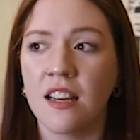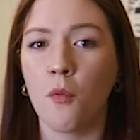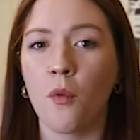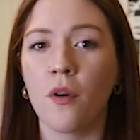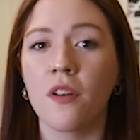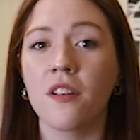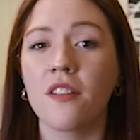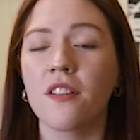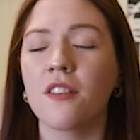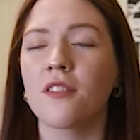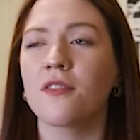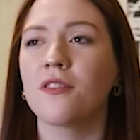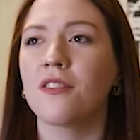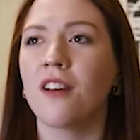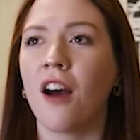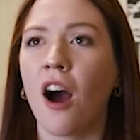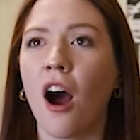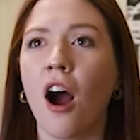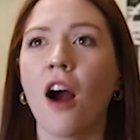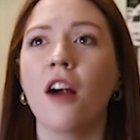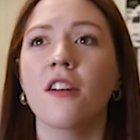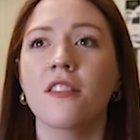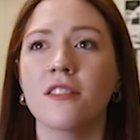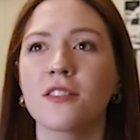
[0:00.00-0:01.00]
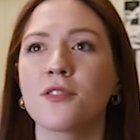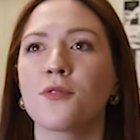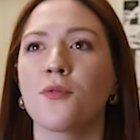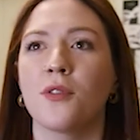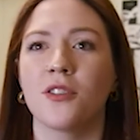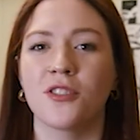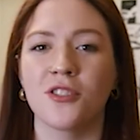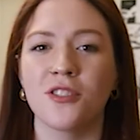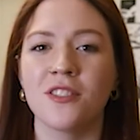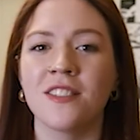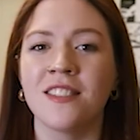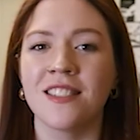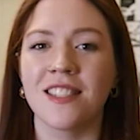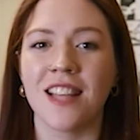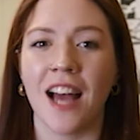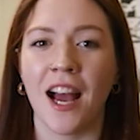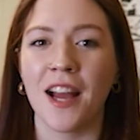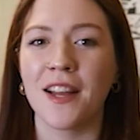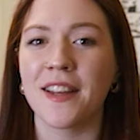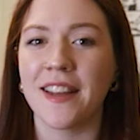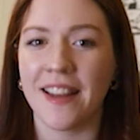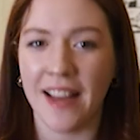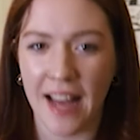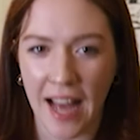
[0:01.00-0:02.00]
One of the hardest questions
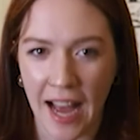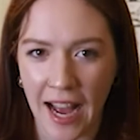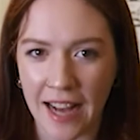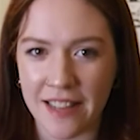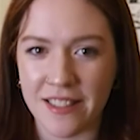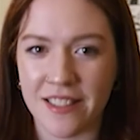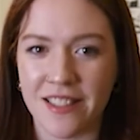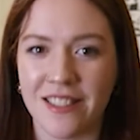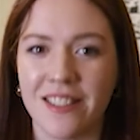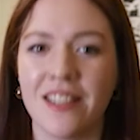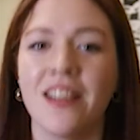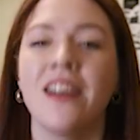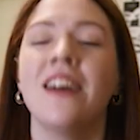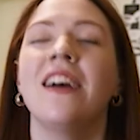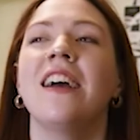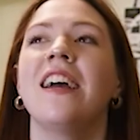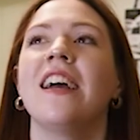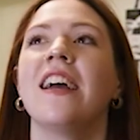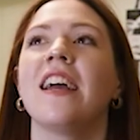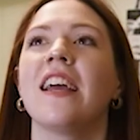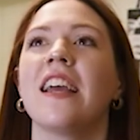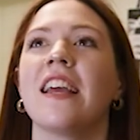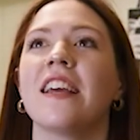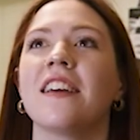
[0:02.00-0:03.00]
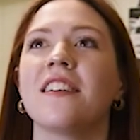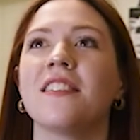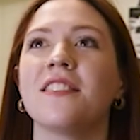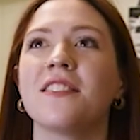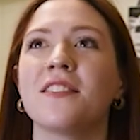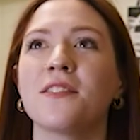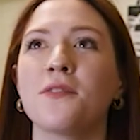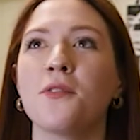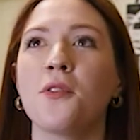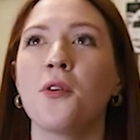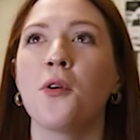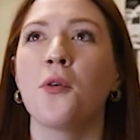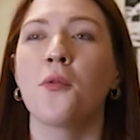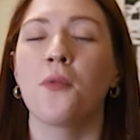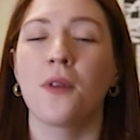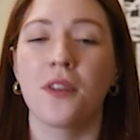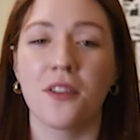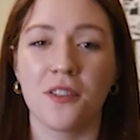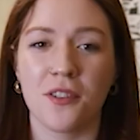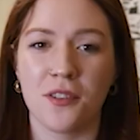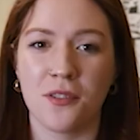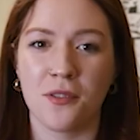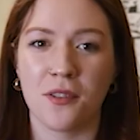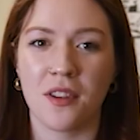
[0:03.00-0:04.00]
I get asked is, when
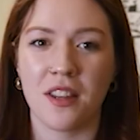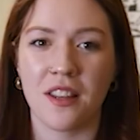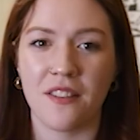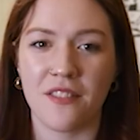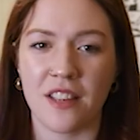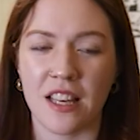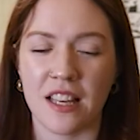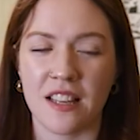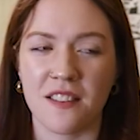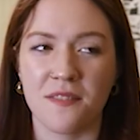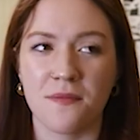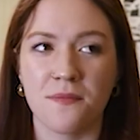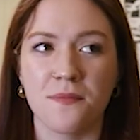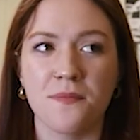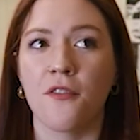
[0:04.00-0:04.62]
are you leaving?